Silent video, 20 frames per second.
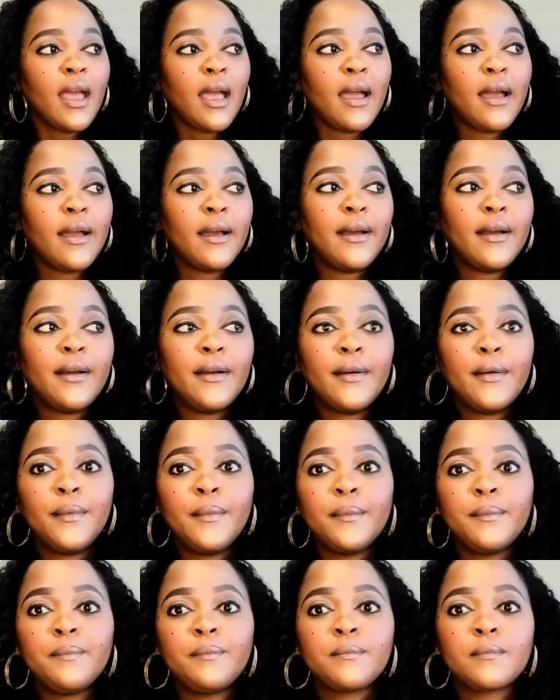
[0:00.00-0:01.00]

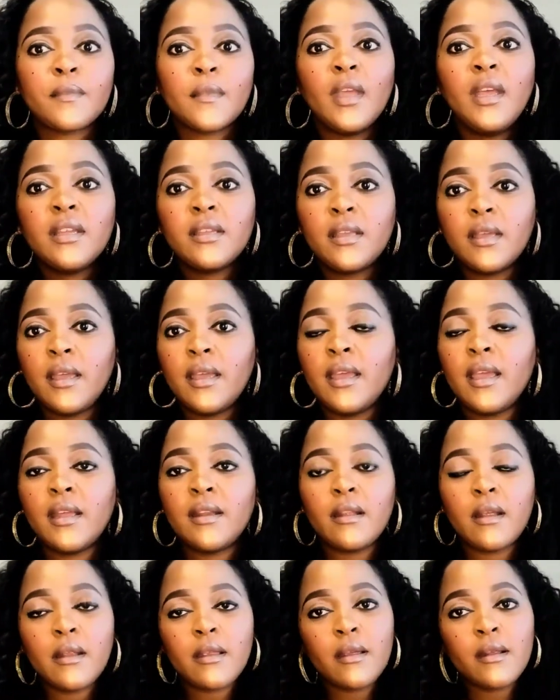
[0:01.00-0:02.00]
AKA
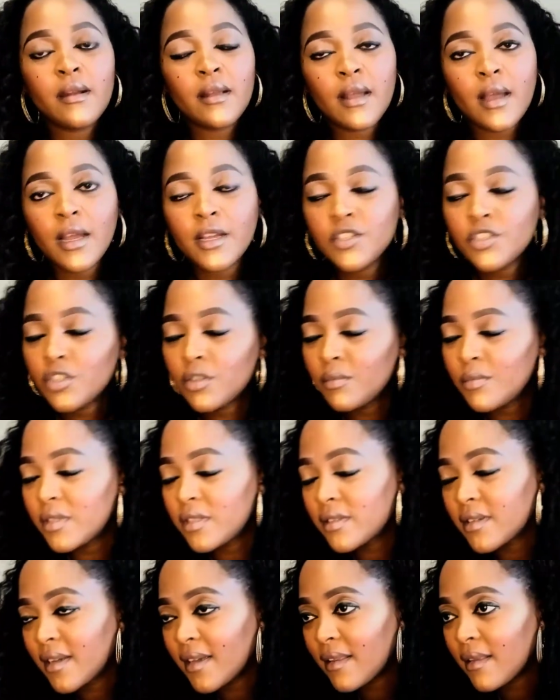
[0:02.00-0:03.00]
Nadia and Nakai shouldn't be
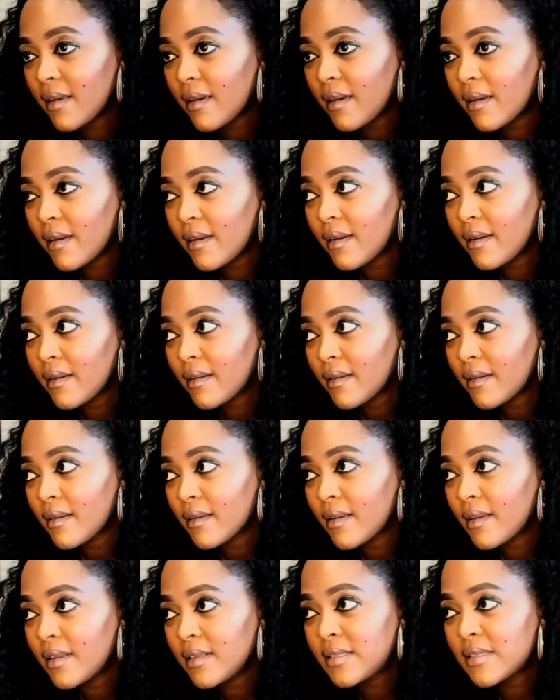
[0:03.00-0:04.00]
together.
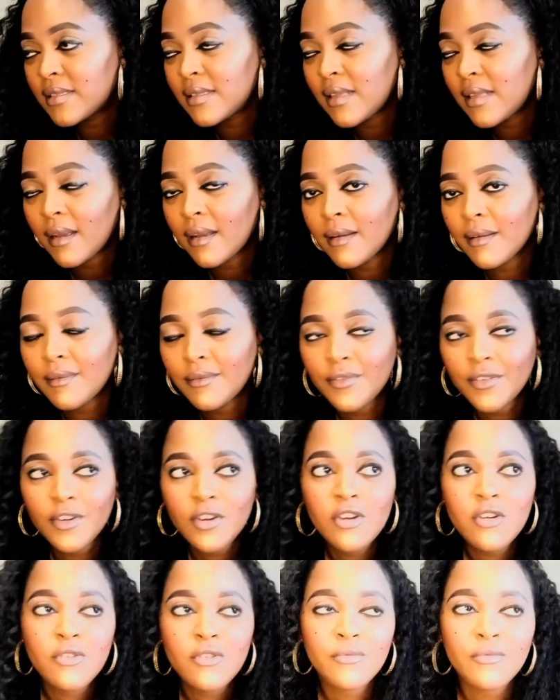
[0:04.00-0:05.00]
It's like a
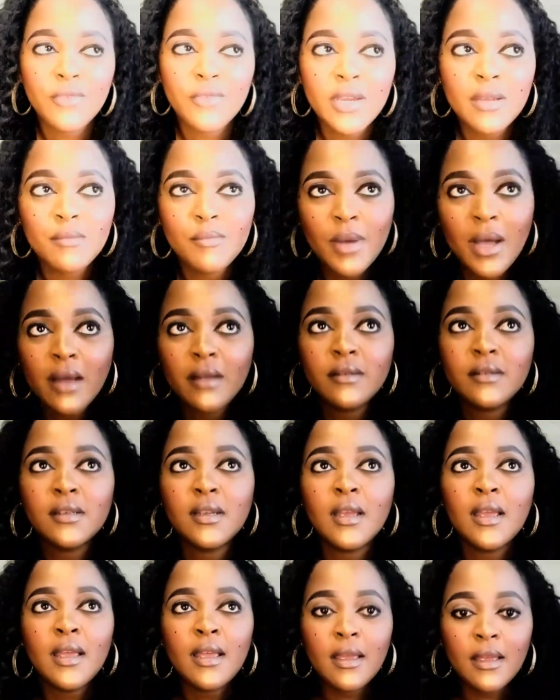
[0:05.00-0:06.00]
very rebound.
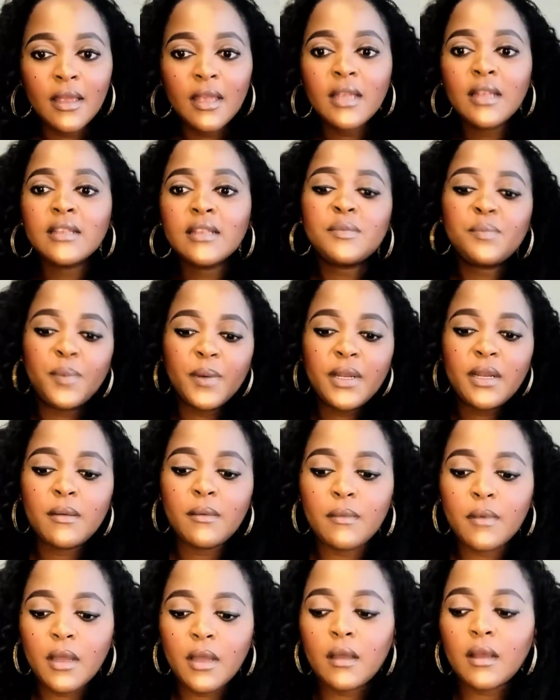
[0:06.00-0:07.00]
It's been
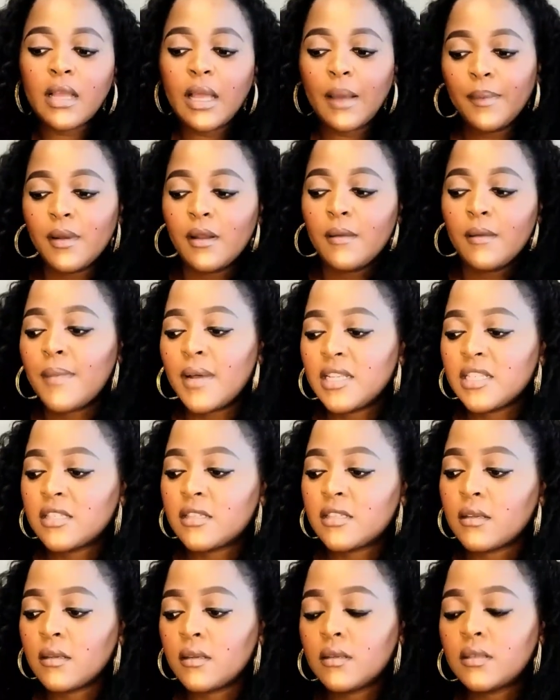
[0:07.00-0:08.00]
a couple of
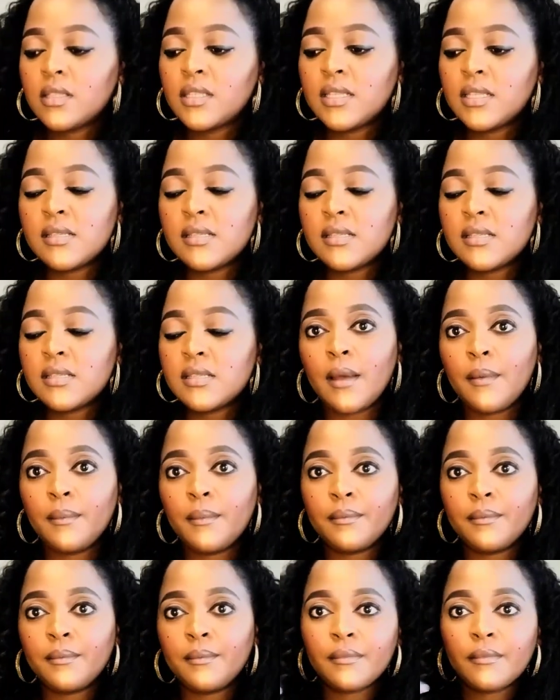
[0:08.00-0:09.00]
months since
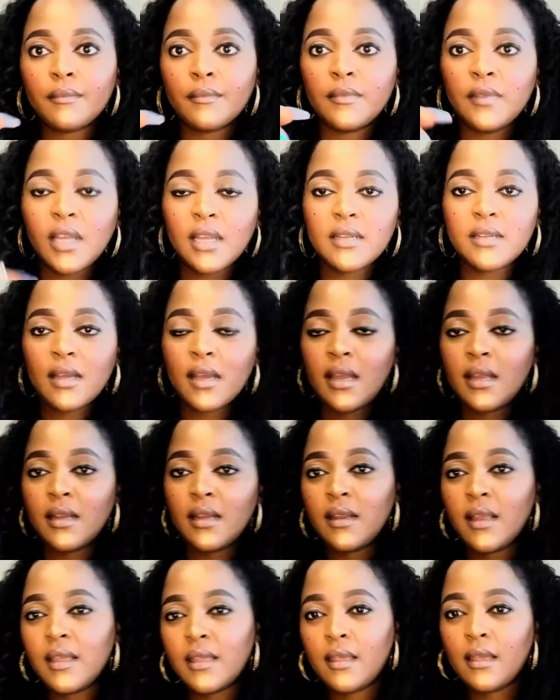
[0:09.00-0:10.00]
Nadia
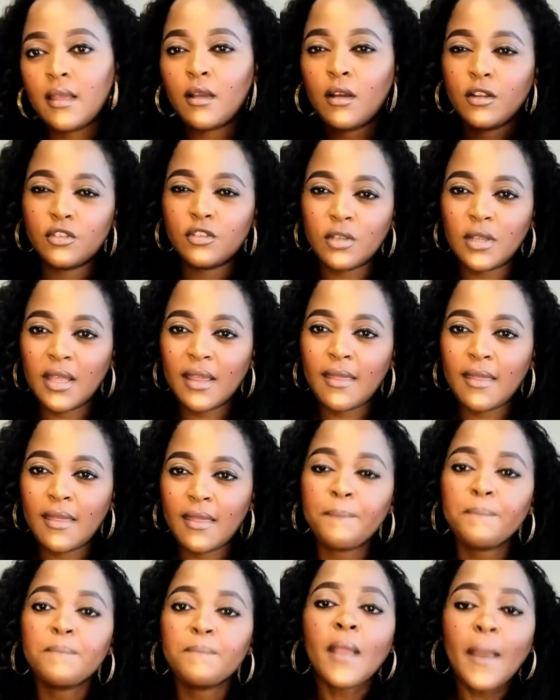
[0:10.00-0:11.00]
and AKA got
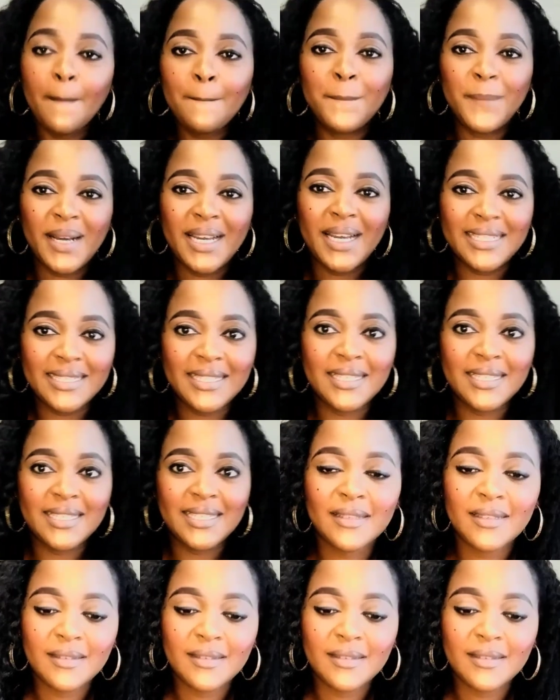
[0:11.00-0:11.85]
together, but